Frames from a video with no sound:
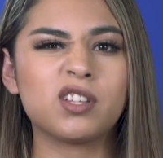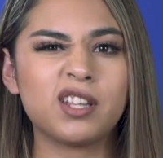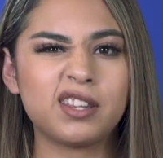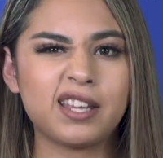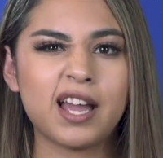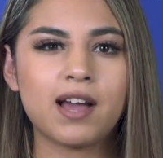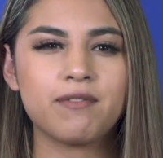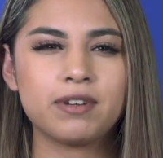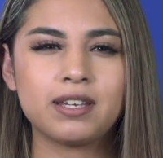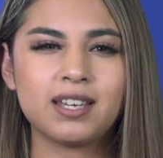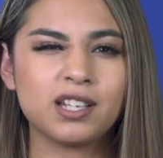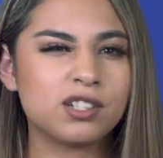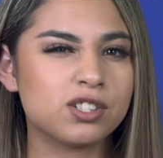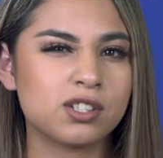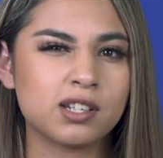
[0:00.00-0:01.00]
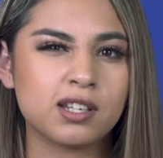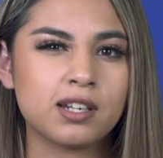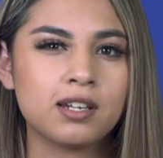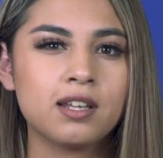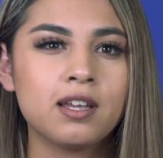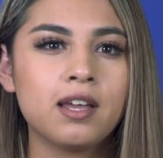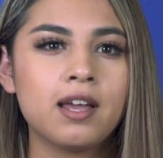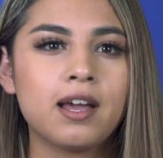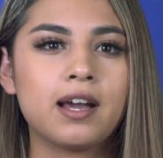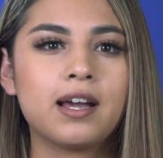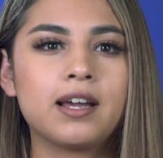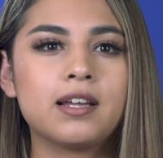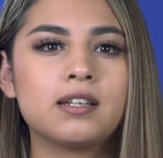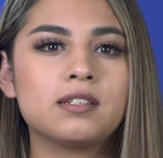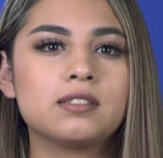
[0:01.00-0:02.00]
that they have a kitchen
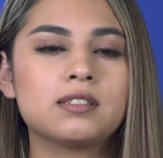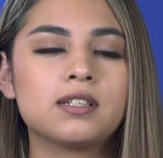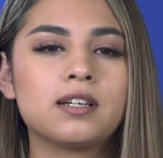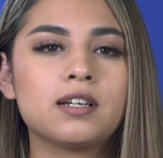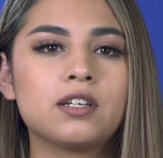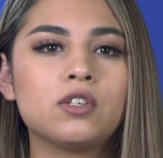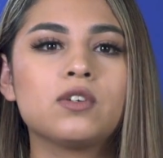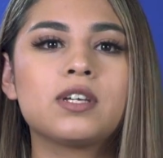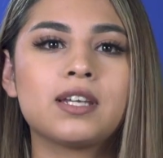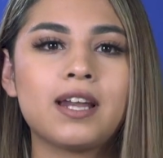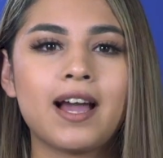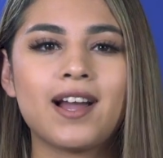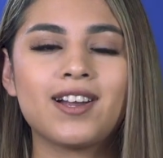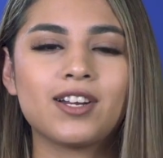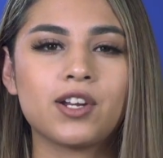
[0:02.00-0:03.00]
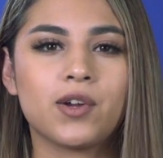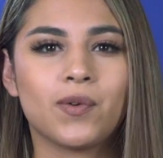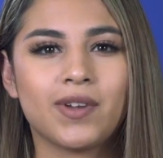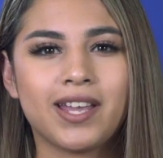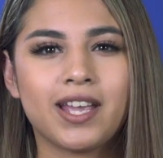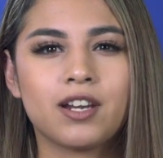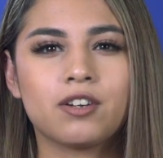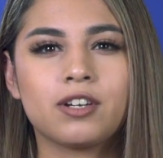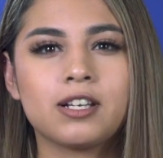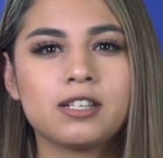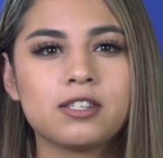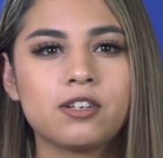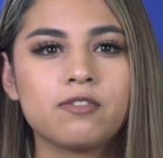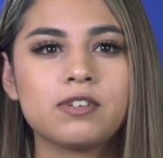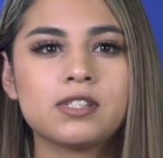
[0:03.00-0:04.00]
and you can hire your own catering
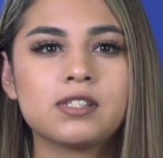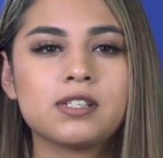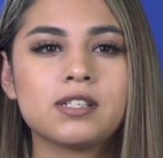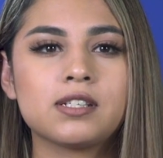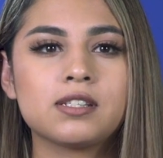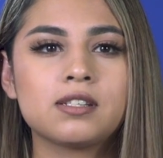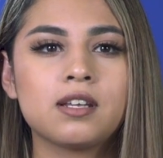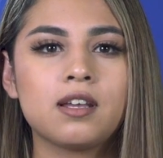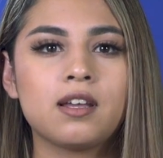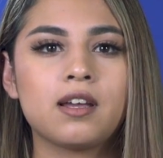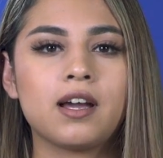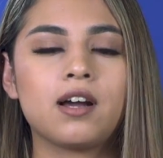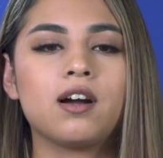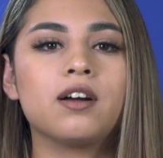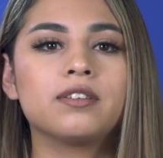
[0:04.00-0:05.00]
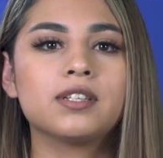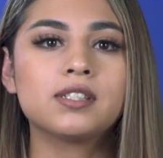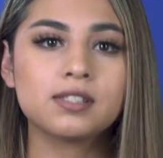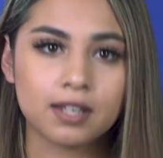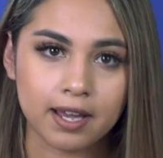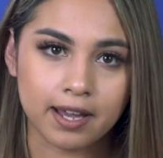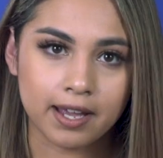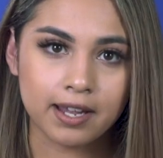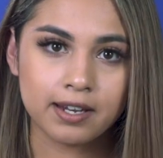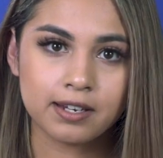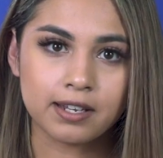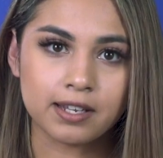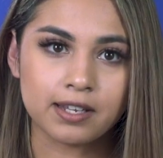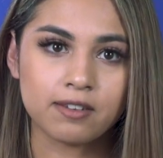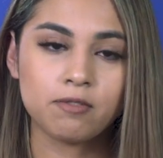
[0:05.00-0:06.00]
services on the
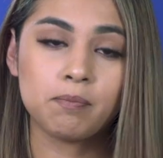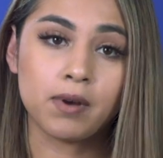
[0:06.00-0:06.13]
side if